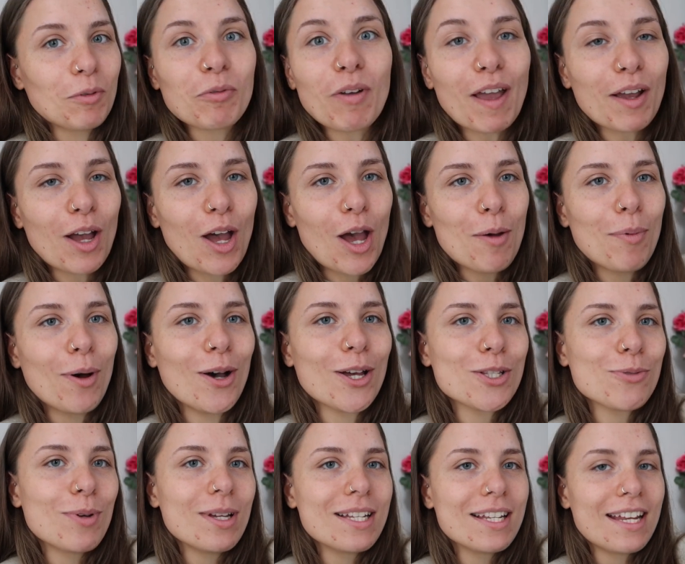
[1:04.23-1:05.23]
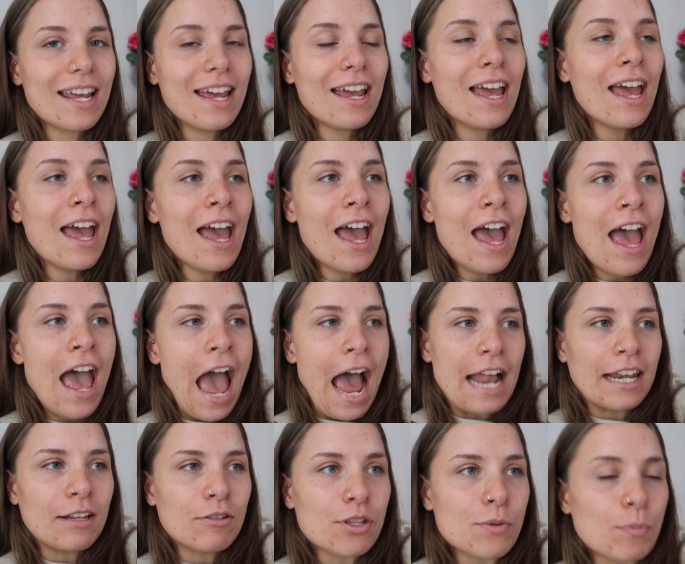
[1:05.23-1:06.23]
with like her password in it.
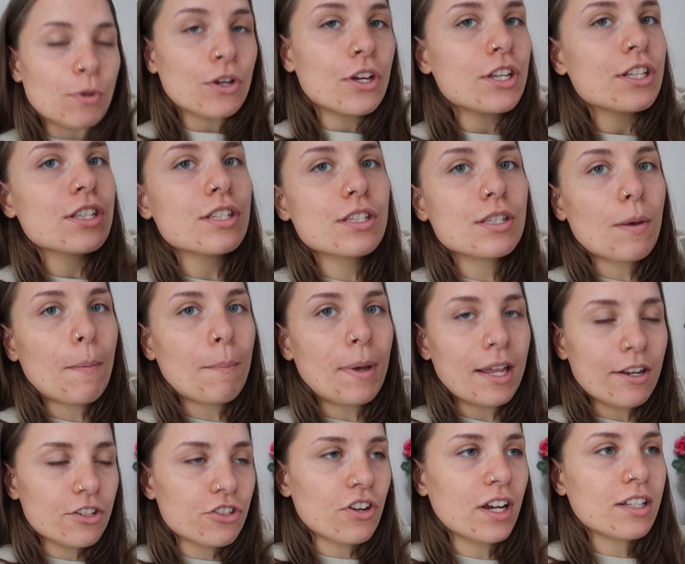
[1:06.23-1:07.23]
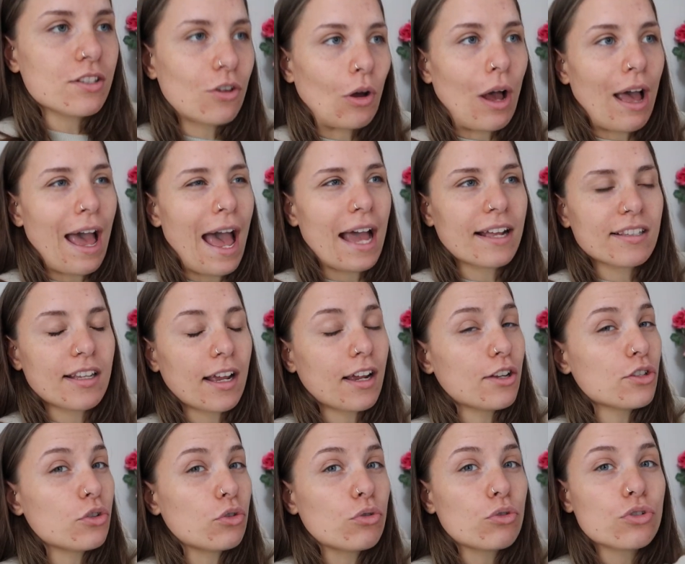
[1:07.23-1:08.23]
And it was because Pinterest got hacked. Like,
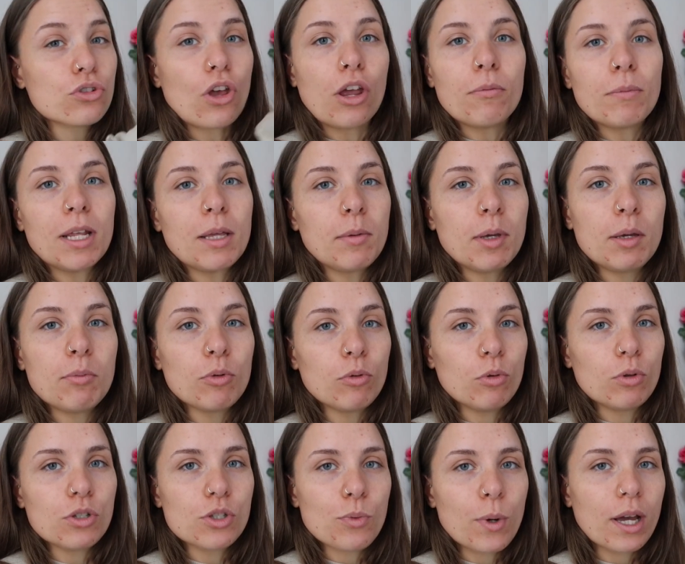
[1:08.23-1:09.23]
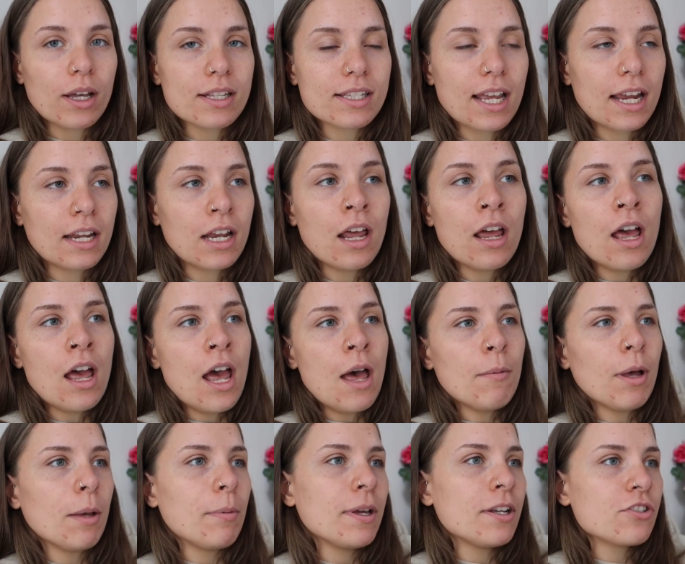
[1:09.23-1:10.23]
I saw so many people on Twitter saying
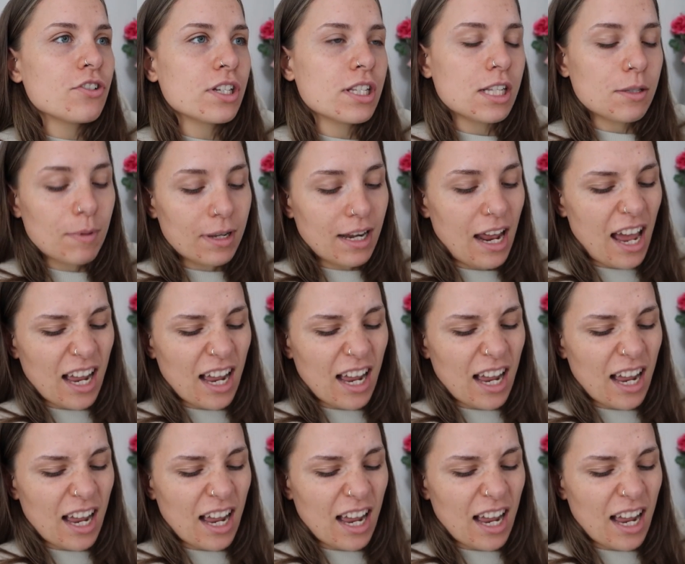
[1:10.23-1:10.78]
my Pinterest has been